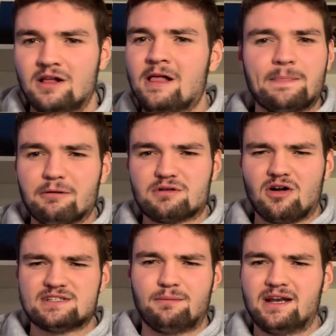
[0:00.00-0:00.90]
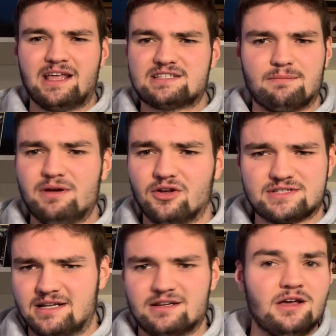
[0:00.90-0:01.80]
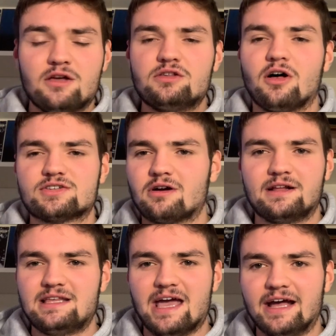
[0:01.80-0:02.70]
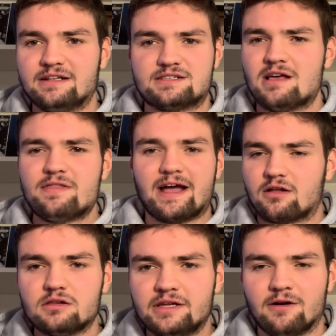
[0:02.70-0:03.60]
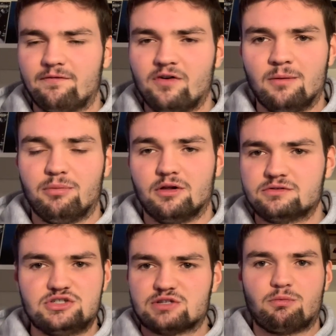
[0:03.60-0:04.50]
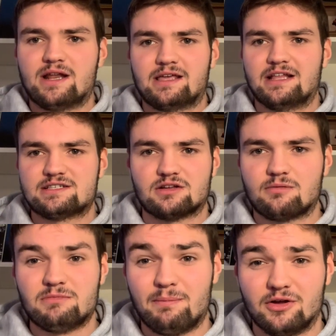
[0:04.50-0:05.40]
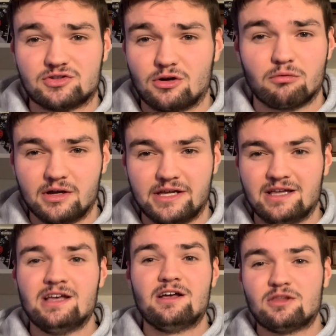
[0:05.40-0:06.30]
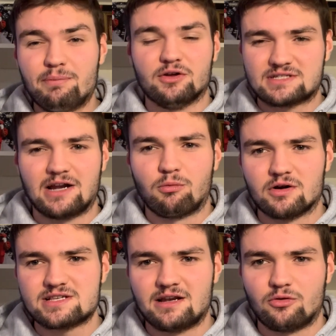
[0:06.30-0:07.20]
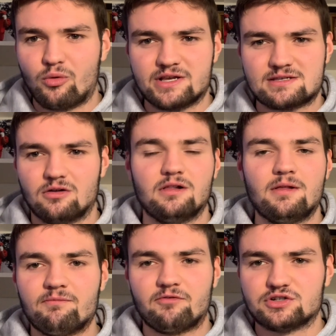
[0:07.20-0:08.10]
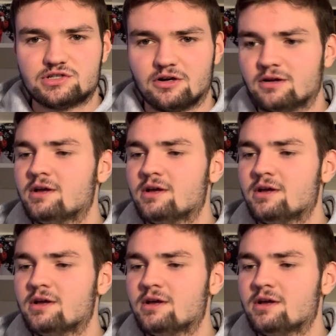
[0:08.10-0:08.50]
There were calls that went against the Bills, and y'all saw at the end that clear fumble just went against the Bills. So really, the Bills got a worse end of the whistle, for sure.